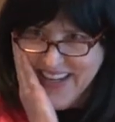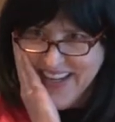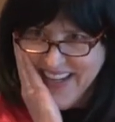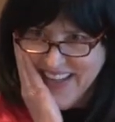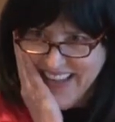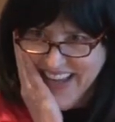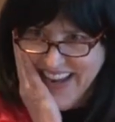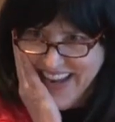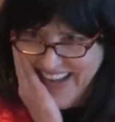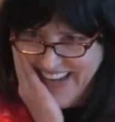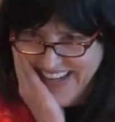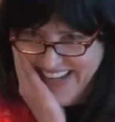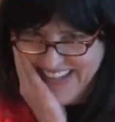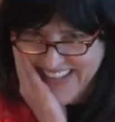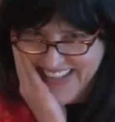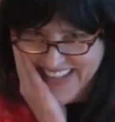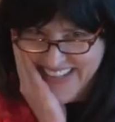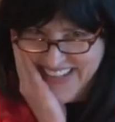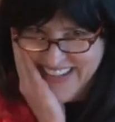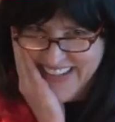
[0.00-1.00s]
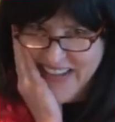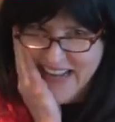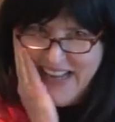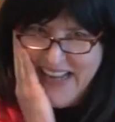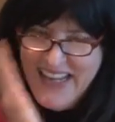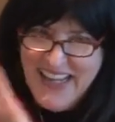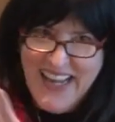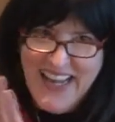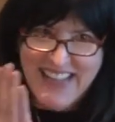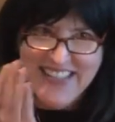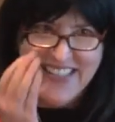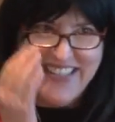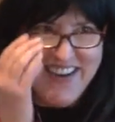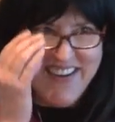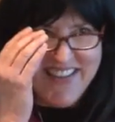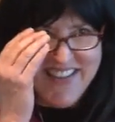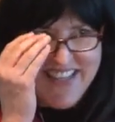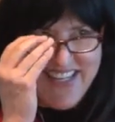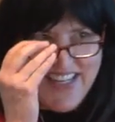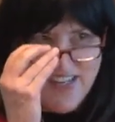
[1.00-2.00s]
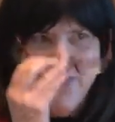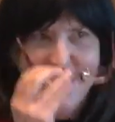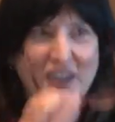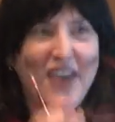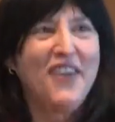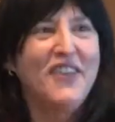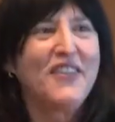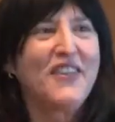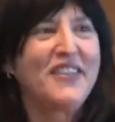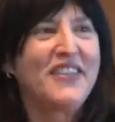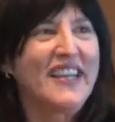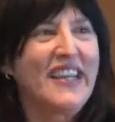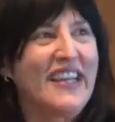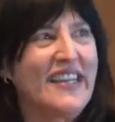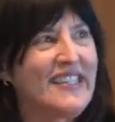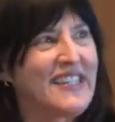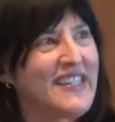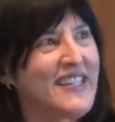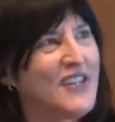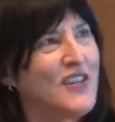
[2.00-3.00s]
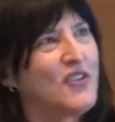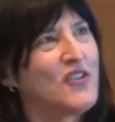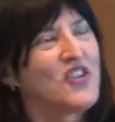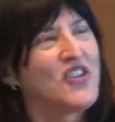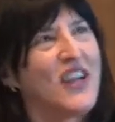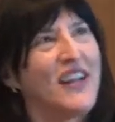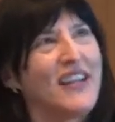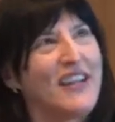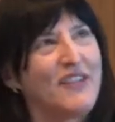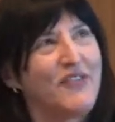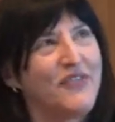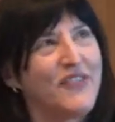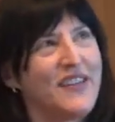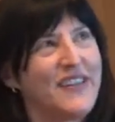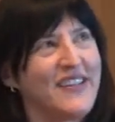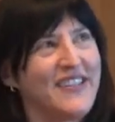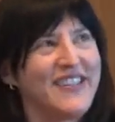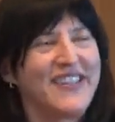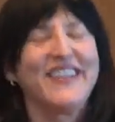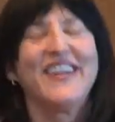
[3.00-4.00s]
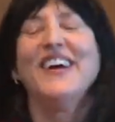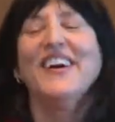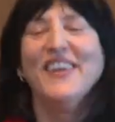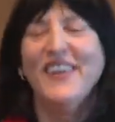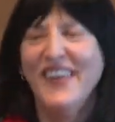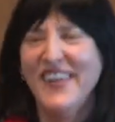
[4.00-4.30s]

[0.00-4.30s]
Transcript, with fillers: I, started thinking of all the things, you know, jellyfish, you know,